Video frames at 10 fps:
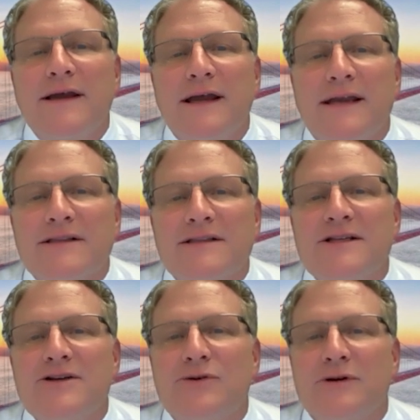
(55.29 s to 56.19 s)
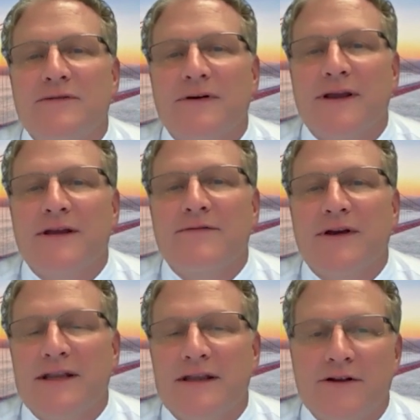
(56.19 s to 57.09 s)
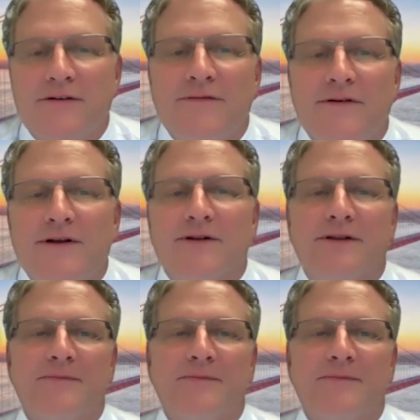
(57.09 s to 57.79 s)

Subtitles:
and continue to innovate in their field.